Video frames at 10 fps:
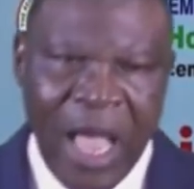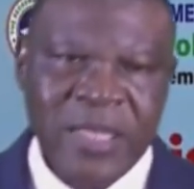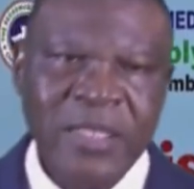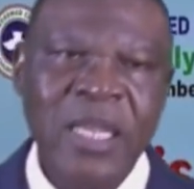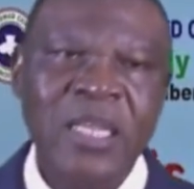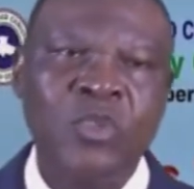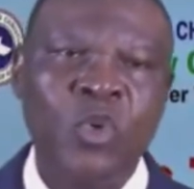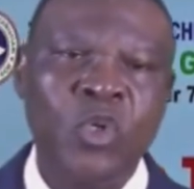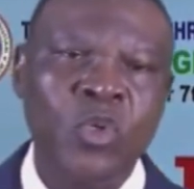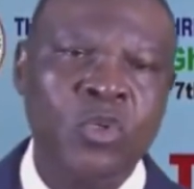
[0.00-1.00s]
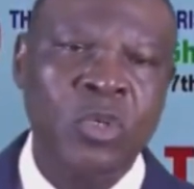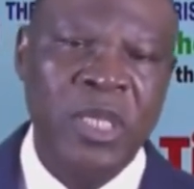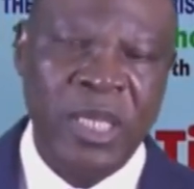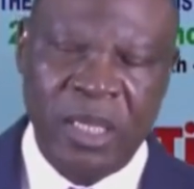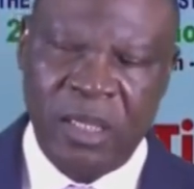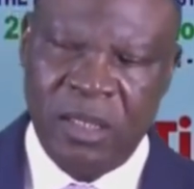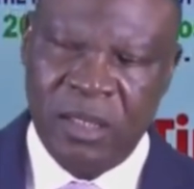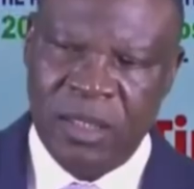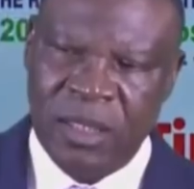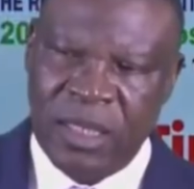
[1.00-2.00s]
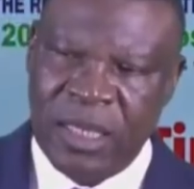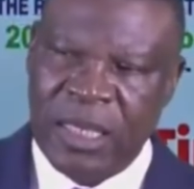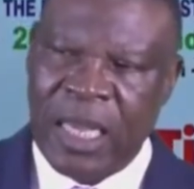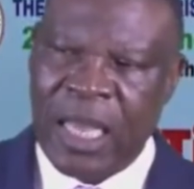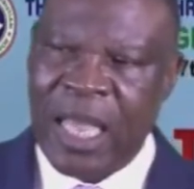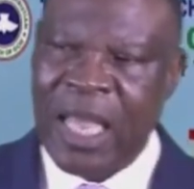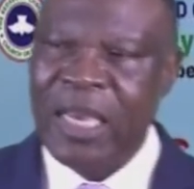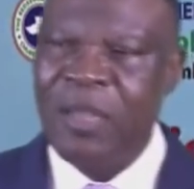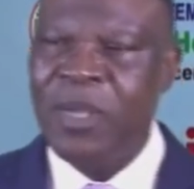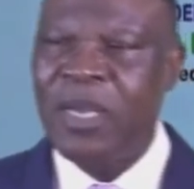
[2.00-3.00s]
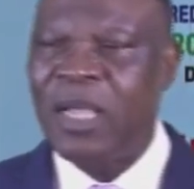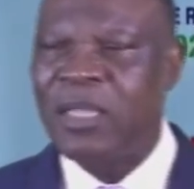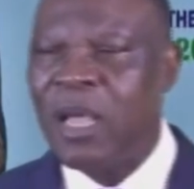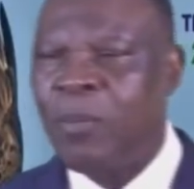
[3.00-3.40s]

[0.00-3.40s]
I say it to you today, enemy that